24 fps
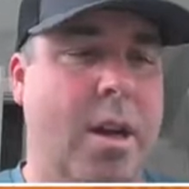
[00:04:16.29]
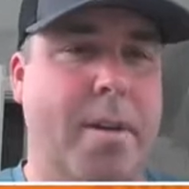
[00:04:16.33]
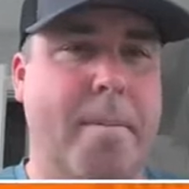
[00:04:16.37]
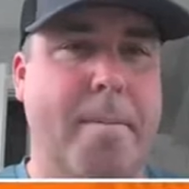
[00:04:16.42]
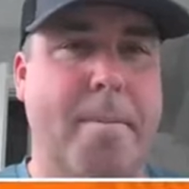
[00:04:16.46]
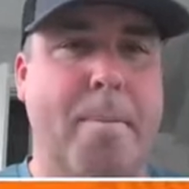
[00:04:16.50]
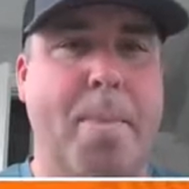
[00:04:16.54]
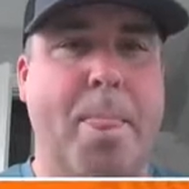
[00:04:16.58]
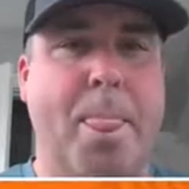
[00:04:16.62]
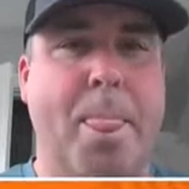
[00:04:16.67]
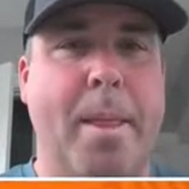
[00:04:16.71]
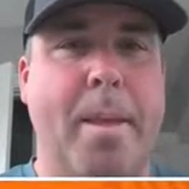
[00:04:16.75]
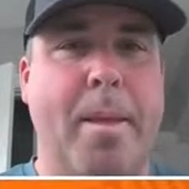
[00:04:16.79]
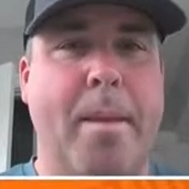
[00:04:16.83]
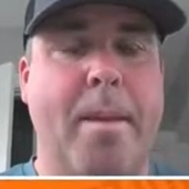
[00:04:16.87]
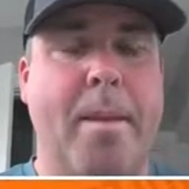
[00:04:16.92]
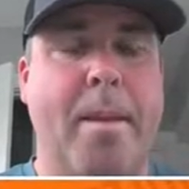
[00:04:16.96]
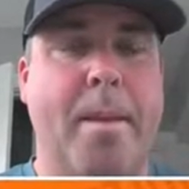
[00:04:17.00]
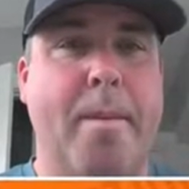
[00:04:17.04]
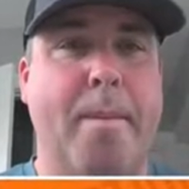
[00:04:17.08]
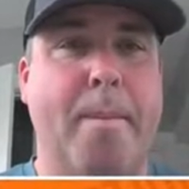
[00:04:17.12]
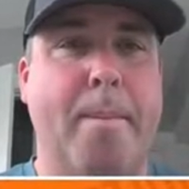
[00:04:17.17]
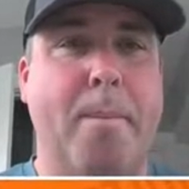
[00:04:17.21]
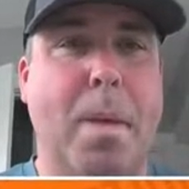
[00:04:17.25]
Um,
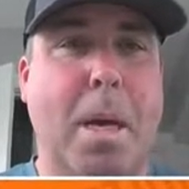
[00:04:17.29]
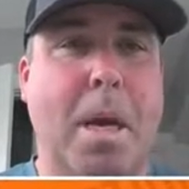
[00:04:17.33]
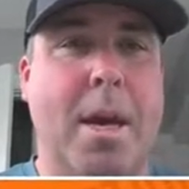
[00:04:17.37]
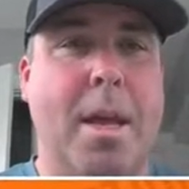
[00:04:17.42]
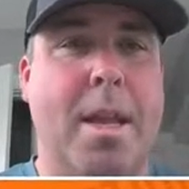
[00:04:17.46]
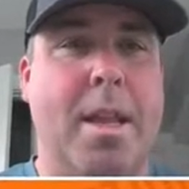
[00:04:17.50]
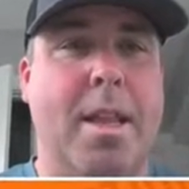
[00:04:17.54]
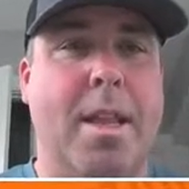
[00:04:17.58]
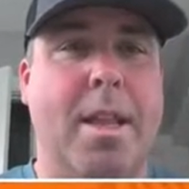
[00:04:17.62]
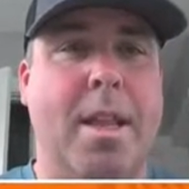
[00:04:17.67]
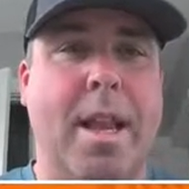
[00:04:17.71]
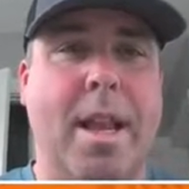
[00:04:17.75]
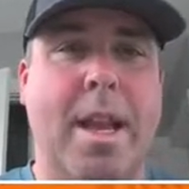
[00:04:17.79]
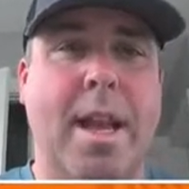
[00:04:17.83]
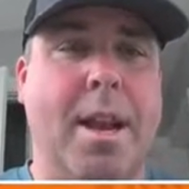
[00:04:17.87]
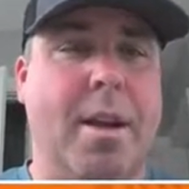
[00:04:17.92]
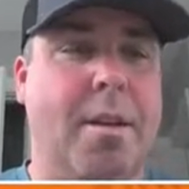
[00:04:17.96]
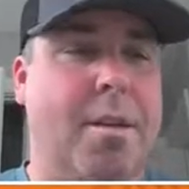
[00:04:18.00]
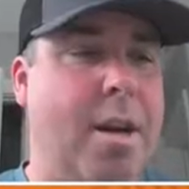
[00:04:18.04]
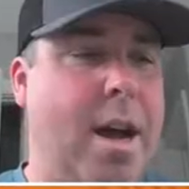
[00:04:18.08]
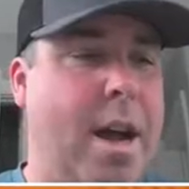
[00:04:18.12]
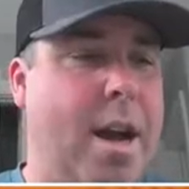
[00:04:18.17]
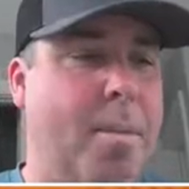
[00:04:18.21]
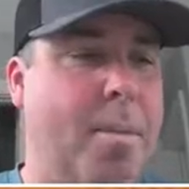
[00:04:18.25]
but they
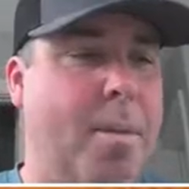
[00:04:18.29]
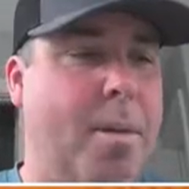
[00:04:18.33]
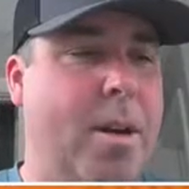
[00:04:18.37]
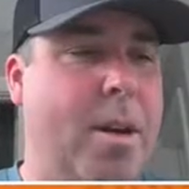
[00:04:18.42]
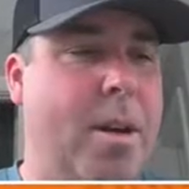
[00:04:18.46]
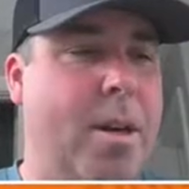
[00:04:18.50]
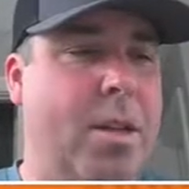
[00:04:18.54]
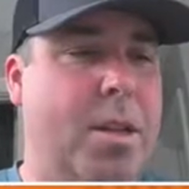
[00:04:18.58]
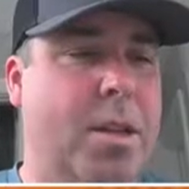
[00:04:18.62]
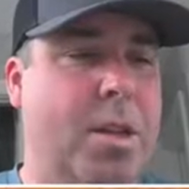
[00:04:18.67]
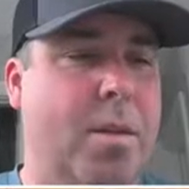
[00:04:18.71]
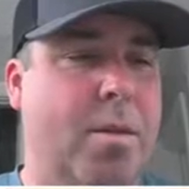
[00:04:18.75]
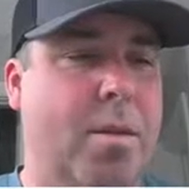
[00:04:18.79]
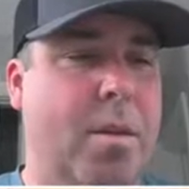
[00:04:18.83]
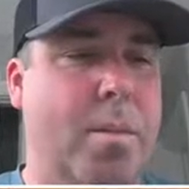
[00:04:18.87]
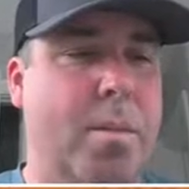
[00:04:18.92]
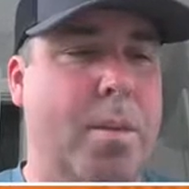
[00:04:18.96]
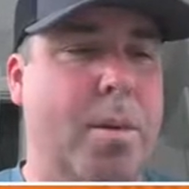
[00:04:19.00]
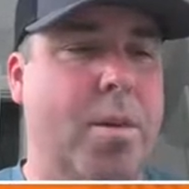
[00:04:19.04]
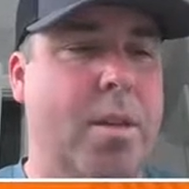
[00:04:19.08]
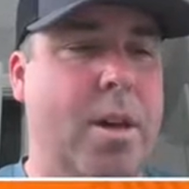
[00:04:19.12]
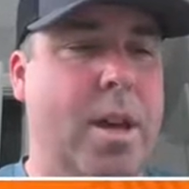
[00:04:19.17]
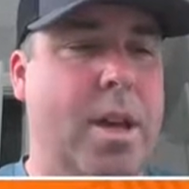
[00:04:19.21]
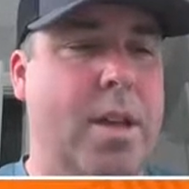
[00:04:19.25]
got a lot of players to
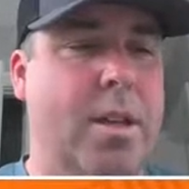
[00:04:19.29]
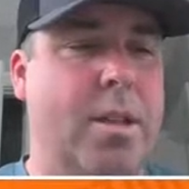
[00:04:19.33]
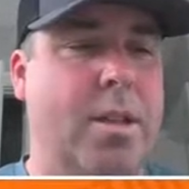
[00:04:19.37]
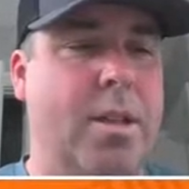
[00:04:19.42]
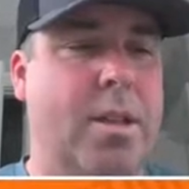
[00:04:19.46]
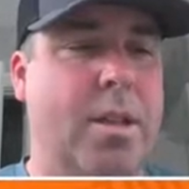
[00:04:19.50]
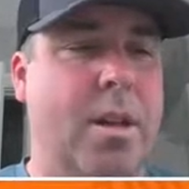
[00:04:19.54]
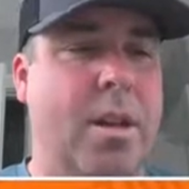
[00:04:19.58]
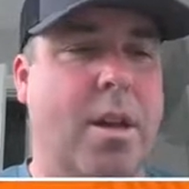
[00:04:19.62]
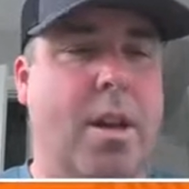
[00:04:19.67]
replace.